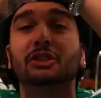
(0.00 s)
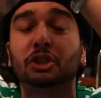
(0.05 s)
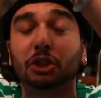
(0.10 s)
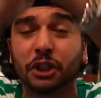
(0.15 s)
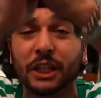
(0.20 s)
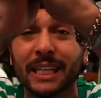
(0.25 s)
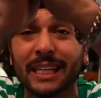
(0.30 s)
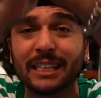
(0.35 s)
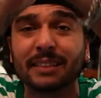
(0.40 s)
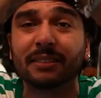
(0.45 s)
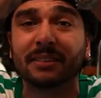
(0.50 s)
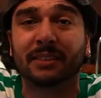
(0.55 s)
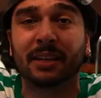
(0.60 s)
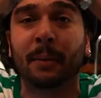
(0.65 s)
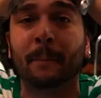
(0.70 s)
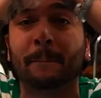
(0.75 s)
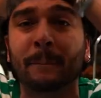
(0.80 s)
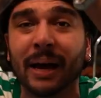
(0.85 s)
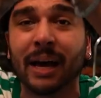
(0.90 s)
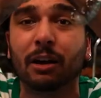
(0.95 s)
cheese
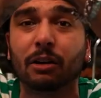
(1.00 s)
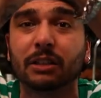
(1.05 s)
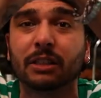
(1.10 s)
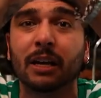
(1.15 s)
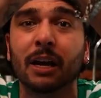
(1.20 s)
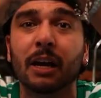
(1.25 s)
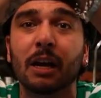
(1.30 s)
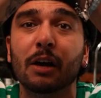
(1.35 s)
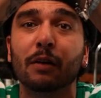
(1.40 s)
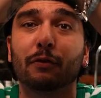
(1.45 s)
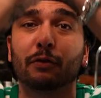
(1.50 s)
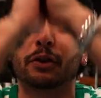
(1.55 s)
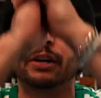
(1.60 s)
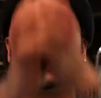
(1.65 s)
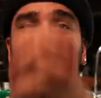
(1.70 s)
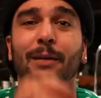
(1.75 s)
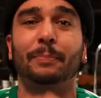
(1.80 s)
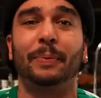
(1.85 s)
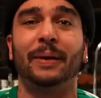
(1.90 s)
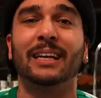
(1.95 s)
to melt, for
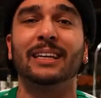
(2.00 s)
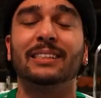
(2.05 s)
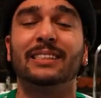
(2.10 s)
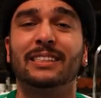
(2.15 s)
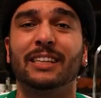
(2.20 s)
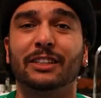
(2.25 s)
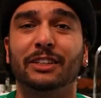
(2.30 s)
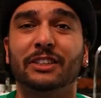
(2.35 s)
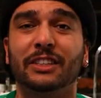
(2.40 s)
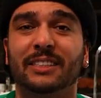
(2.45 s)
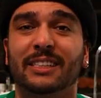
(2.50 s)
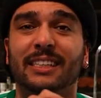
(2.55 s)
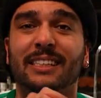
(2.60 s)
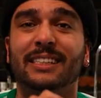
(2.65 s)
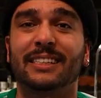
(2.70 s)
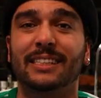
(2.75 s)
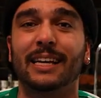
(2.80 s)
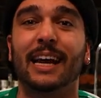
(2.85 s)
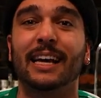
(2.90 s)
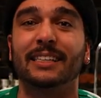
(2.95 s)
it to be considered a
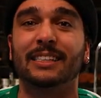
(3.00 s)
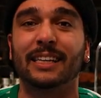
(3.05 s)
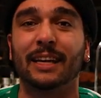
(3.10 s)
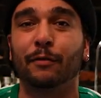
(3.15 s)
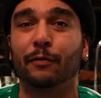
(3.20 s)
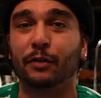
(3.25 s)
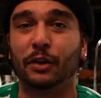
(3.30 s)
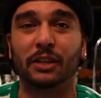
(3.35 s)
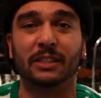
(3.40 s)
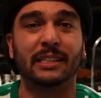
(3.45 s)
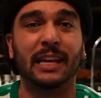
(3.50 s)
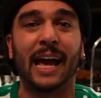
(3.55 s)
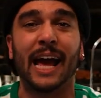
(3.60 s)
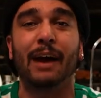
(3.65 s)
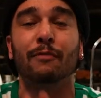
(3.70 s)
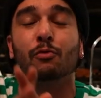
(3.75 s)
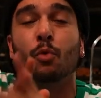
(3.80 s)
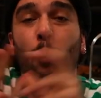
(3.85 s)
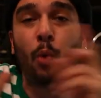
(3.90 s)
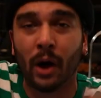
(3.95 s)
success, and for us to
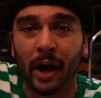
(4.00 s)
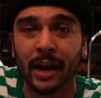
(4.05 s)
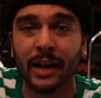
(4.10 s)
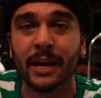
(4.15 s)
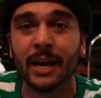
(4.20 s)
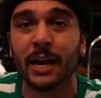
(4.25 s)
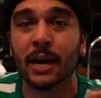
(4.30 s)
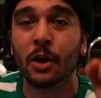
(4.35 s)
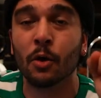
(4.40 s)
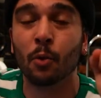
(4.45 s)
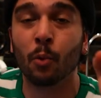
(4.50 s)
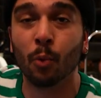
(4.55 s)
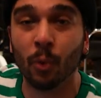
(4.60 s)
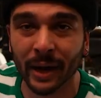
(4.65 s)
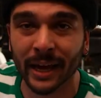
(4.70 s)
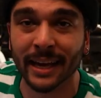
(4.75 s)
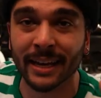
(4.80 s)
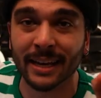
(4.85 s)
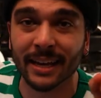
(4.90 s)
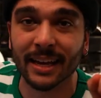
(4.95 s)
have one
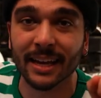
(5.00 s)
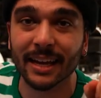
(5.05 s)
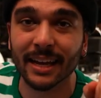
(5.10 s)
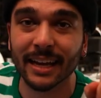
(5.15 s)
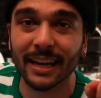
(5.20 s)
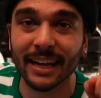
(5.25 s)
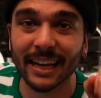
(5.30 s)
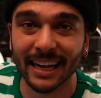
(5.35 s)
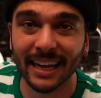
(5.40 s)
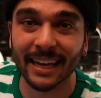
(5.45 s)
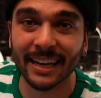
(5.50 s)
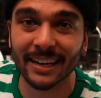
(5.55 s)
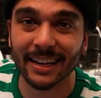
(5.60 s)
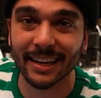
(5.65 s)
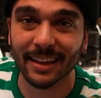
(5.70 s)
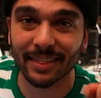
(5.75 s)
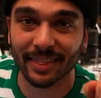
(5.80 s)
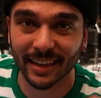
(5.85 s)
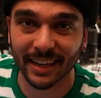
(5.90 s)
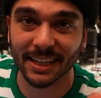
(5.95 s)
win
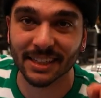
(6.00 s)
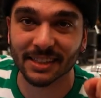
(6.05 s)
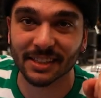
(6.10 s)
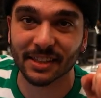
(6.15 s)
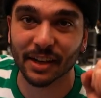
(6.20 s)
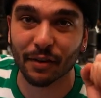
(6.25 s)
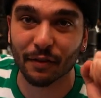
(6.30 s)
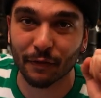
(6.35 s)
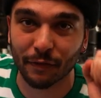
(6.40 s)
in this